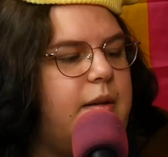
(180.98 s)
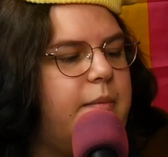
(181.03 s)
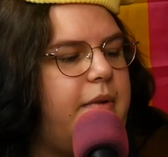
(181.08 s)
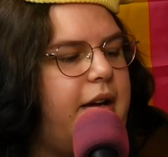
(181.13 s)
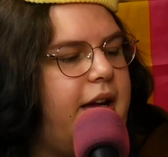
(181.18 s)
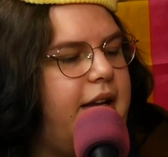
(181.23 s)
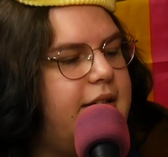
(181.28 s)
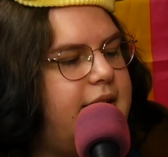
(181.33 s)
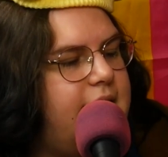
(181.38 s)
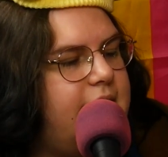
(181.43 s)
some
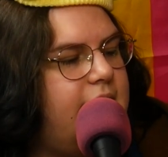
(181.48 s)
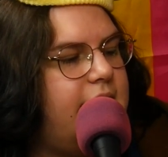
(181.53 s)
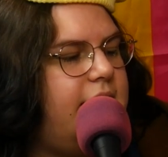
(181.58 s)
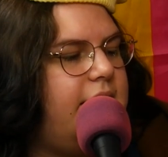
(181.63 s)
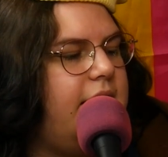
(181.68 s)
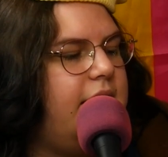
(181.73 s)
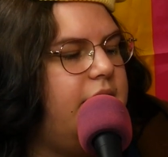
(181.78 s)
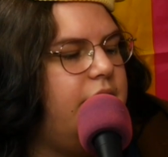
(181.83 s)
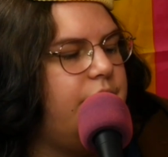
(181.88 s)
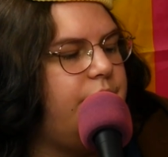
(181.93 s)
guy said
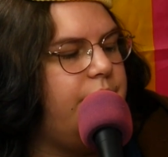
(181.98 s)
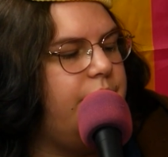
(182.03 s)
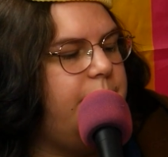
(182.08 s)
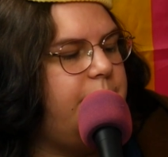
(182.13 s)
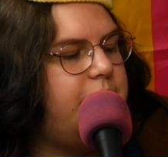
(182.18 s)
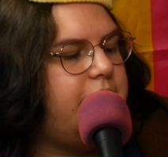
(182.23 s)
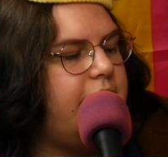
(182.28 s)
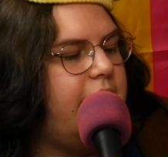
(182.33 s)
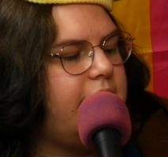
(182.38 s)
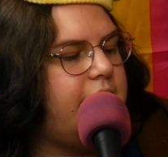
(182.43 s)
in the group
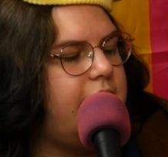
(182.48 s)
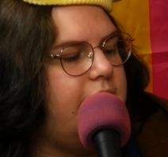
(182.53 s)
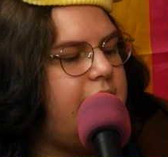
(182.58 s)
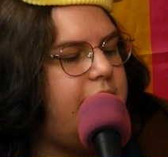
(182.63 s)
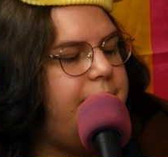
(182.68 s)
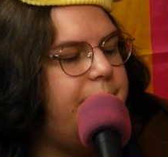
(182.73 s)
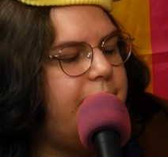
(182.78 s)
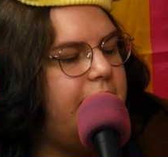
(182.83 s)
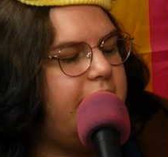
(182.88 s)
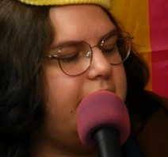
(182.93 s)
chat that
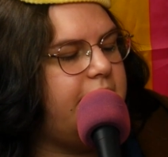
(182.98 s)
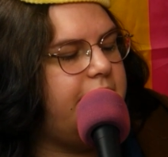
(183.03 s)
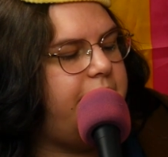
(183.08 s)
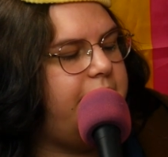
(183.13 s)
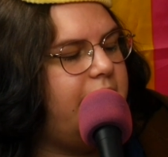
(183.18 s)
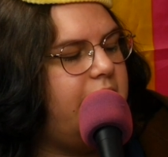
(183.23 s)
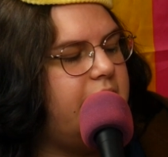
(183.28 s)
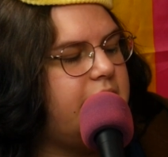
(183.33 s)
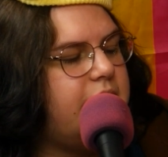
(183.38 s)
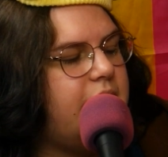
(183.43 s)
he wanted to
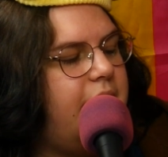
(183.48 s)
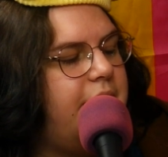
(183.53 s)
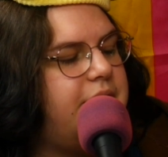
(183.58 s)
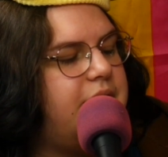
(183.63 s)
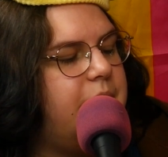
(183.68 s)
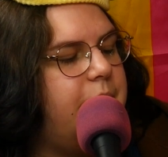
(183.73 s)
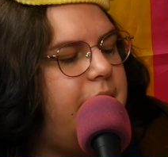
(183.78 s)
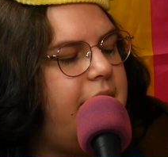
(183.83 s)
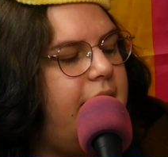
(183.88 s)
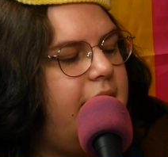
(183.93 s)
finish off
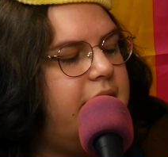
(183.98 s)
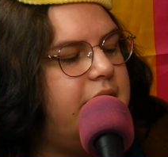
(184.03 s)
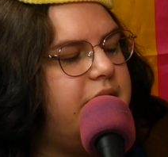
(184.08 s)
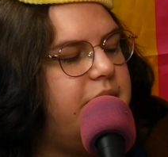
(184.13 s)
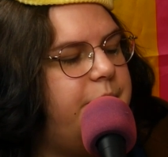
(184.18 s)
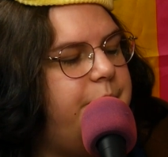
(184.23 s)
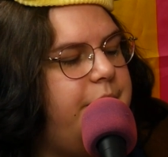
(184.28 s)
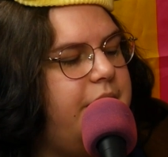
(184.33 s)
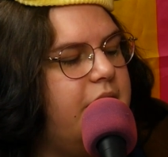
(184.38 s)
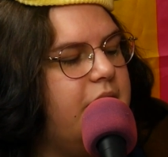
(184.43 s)
some cans
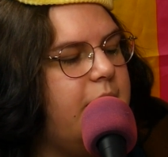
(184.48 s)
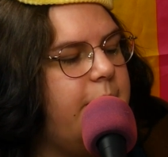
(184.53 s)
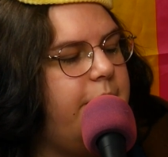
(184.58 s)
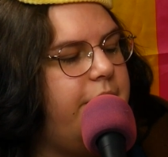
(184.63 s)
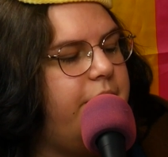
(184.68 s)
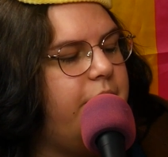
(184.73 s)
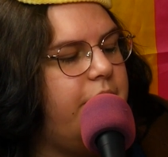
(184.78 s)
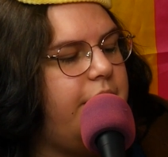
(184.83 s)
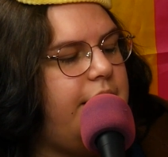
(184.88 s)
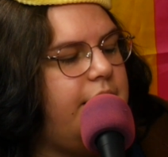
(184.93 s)
of beer
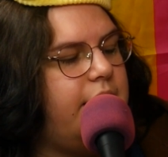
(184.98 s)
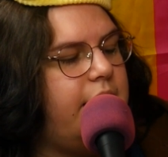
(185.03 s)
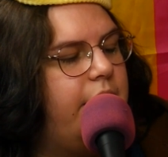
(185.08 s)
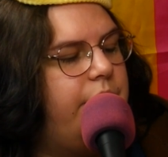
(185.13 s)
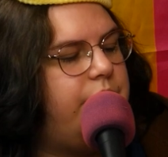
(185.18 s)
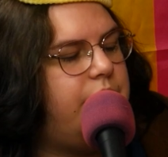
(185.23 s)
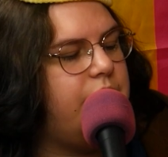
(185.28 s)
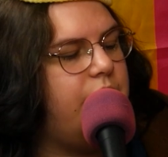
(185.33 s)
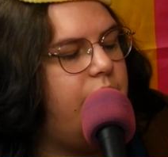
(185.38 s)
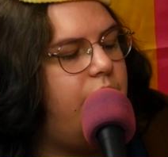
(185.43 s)
before he
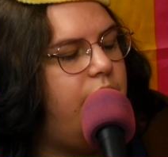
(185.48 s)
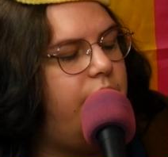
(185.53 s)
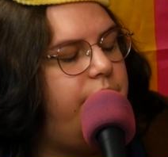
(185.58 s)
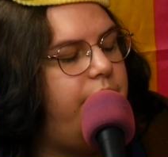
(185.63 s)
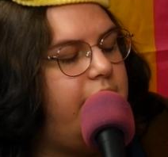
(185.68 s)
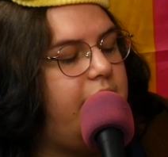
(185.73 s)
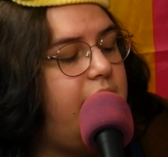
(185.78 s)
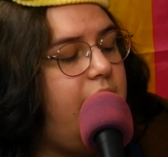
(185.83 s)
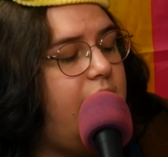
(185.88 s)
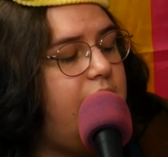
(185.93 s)
left to go on
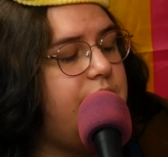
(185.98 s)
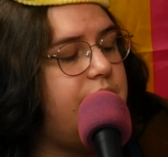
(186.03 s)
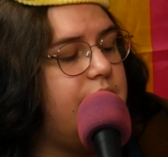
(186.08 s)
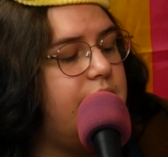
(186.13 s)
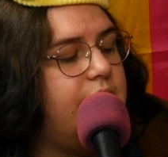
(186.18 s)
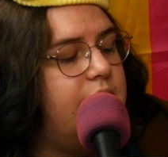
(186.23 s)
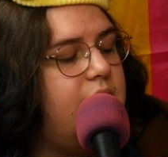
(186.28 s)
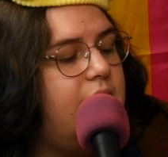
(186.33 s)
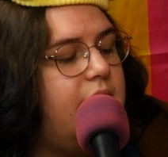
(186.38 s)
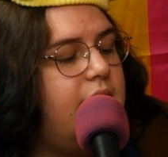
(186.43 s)

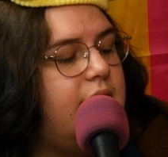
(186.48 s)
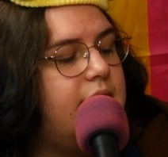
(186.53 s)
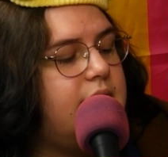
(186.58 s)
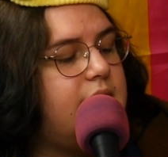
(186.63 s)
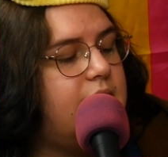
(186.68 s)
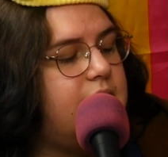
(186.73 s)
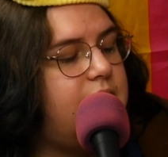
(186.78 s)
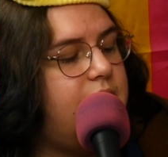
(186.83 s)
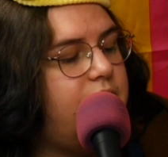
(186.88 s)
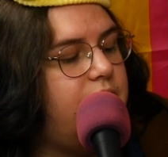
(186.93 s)
vacation
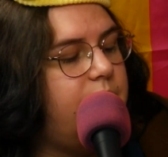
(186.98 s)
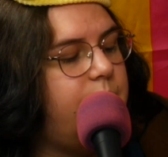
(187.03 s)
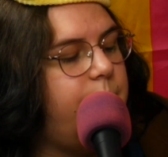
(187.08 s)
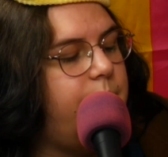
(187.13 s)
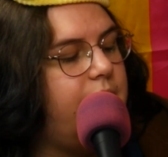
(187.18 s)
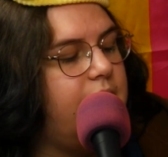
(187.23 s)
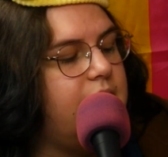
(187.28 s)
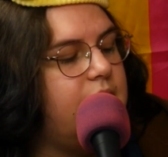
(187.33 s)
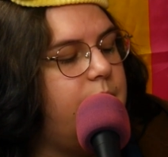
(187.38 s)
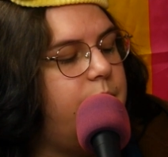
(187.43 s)
since he couldn't
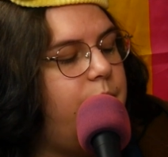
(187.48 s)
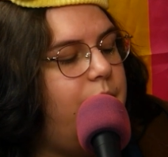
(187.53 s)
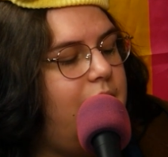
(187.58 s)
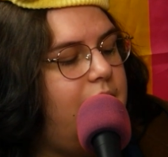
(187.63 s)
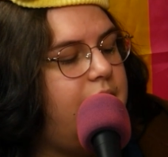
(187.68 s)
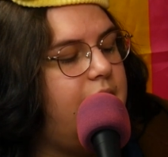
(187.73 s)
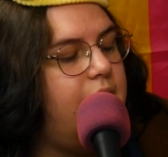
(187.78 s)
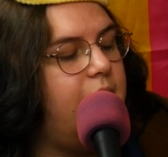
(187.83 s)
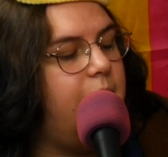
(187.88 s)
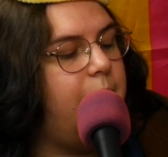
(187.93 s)
bring them
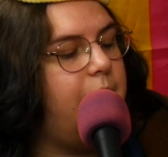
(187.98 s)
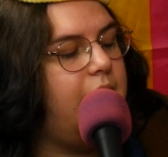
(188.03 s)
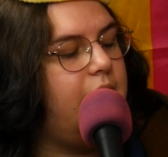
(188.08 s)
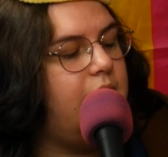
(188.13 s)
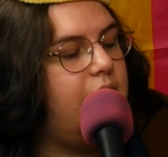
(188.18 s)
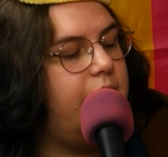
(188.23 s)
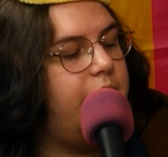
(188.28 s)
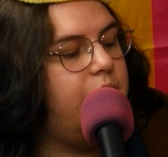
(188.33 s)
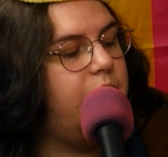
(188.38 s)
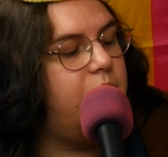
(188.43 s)
with him, and
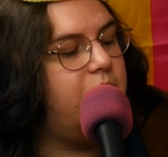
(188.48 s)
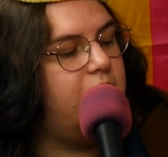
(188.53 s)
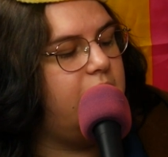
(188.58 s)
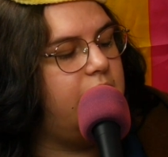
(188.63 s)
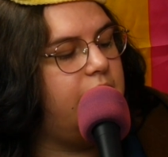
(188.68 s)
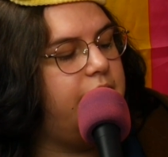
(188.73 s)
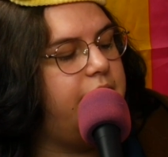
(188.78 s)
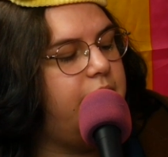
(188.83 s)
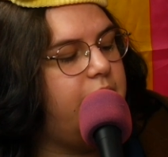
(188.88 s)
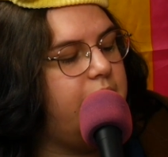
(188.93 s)
everyone
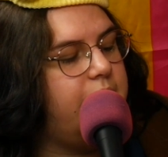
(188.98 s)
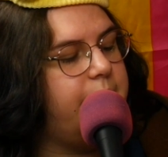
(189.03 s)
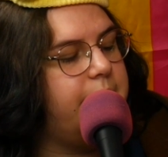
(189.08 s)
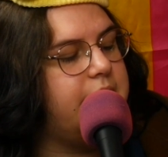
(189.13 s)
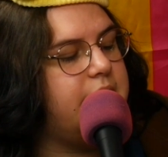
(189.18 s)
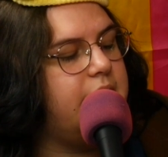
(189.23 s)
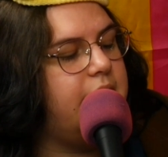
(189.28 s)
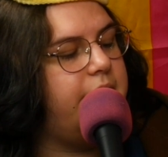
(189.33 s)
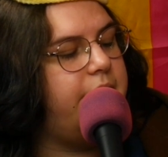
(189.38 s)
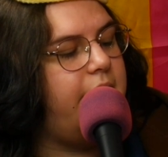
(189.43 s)
on the floor
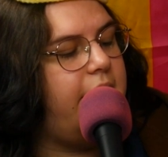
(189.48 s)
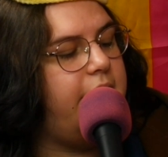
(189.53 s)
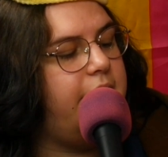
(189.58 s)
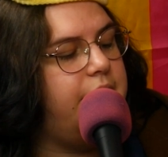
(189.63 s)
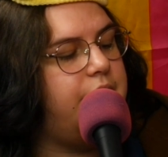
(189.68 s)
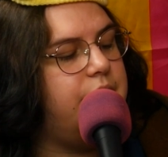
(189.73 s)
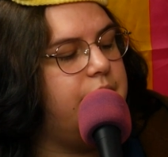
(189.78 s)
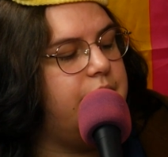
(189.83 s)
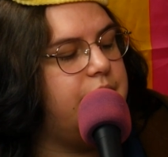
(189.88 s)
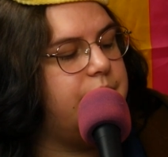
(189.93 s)
was
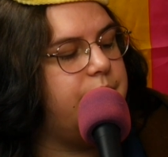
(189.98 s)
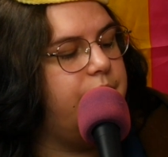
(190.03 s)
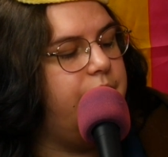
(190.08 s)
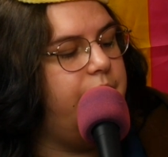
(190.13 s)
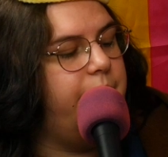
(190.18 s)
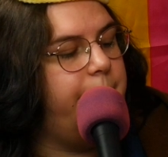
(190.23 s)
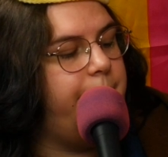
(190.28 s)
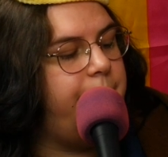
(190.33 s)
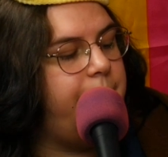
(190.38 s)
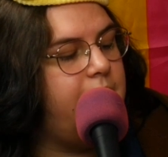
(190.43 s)
invited to his
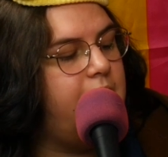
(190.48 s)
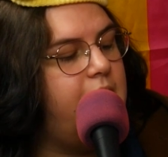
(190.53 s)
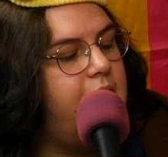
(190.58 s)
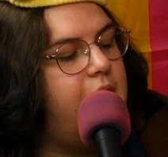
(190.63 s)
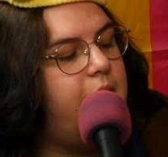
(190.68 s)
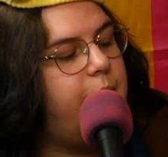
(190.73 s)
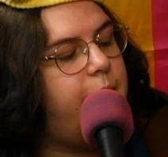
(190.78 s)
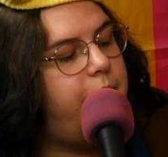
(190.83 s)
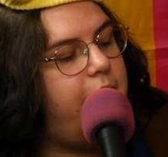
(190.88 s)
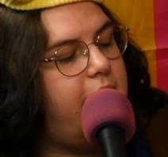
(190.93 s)
room.
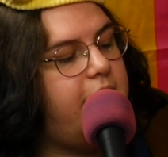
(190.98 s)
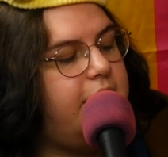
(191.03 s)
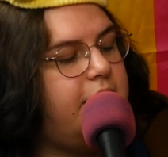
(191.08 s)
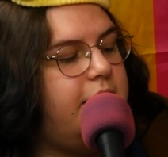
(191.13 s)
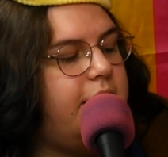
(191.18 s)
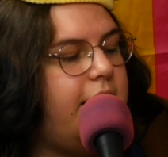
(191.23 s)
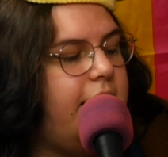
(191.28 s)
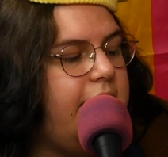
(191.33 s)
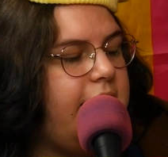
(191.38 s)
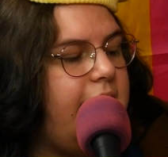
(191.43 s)
Brian
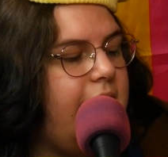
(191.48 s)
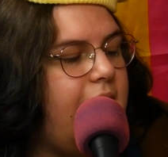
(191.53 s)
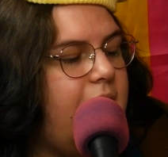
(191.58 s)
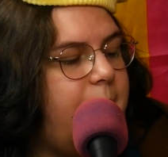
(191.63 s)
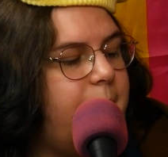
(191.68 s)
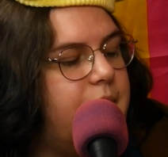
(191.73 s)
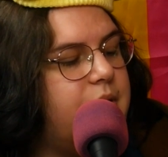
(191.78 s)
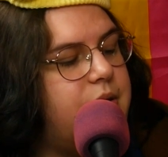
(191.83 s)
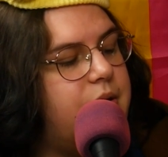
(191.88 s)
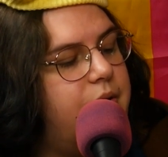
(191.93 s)
and I
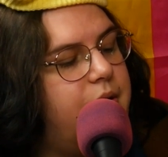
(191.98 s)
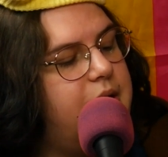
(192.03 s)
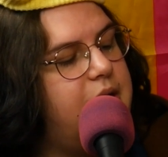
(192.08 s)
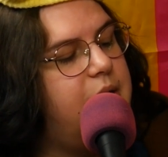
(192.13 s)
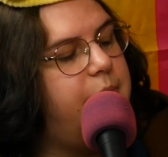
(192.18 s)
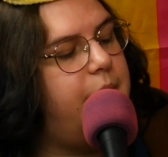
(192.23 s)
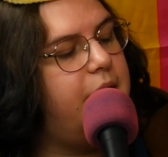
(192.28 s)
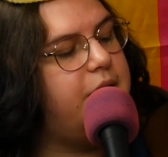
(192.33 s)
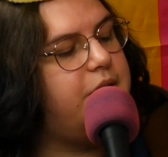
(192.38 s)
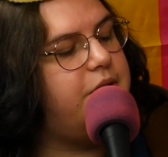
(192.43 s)
came, and so did
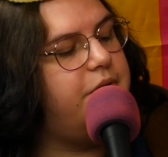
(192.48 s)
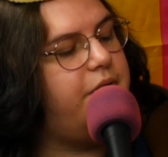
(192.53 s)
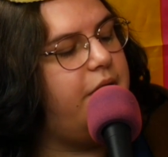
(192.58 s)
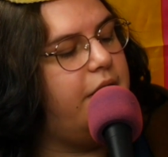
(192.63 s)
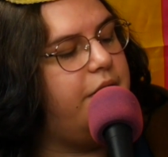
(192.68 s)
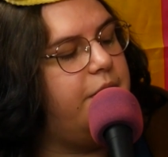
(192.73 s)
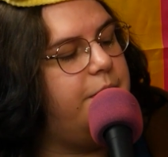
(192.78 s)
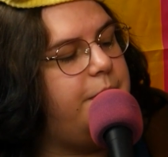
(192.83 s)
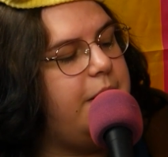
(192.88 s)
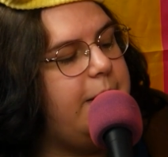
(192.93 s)
a bunch of
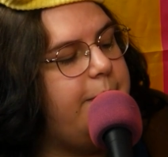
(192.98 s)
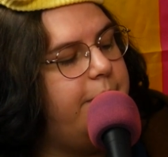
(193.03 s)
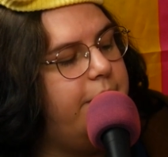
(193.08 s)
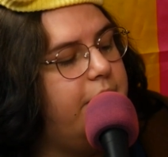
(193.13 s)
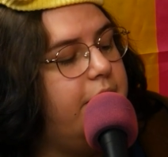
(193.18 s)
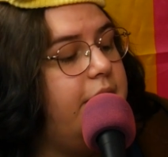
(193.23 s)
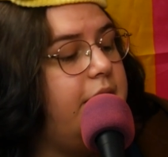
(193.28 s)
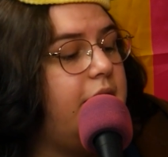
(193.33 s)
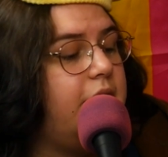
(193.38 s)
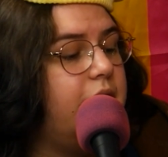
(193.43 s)
other
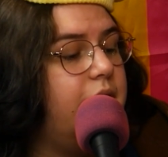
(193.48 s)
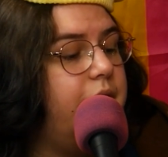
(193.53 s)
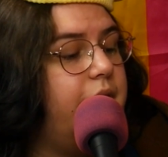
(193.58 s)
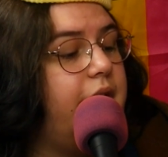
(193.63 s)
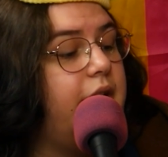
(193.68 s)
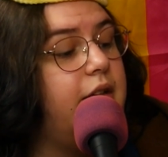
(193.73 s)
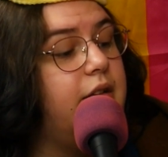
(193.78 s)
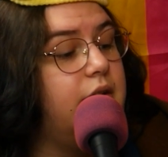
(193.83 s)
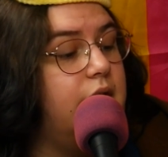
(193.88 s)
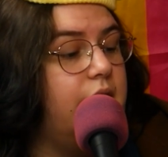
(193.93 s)
people,
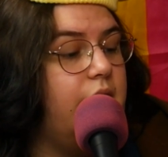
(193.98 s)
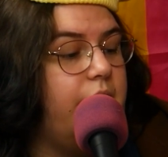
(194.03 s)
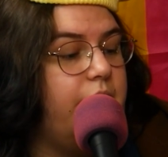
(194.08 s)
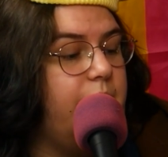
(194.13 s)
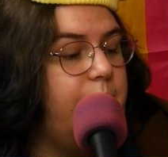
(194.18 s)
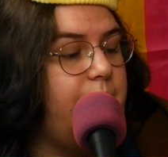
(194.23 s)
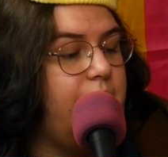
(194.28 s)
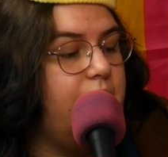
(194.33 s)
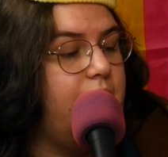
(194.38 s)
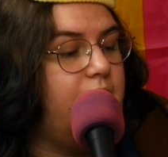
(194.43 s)
including, lo
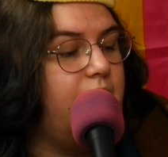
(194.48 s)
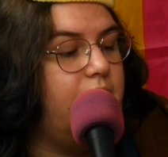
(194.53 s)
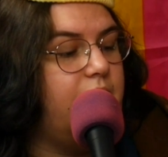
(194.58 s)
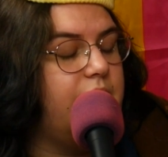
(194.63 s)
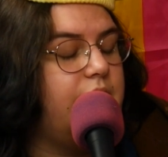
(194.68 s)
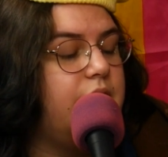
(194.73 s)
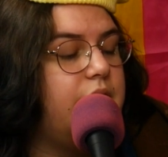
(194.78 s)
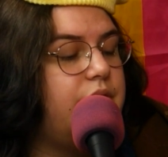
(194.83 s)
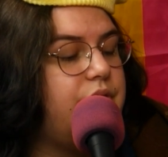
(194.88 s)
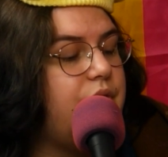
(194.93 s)
and
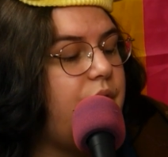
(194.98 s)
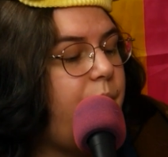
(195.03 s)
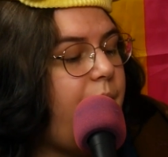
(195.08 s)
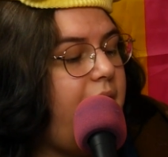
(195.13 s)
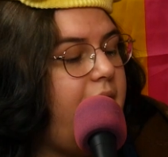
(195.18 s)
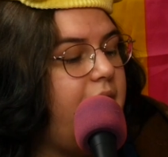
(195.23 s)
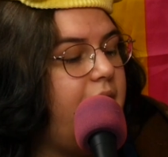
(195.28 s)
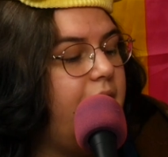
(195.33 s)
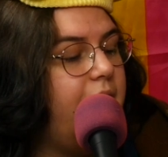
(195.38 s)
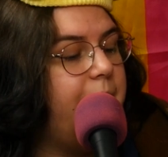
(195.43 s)
behold,
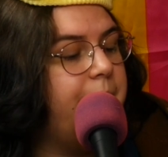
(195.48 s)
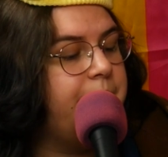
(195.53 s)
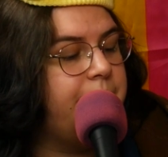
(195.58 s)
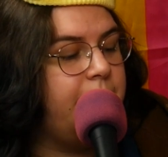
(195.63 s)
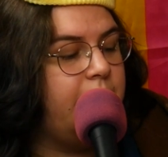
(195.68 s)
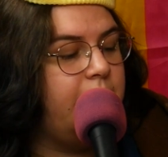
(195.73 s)
Joanna.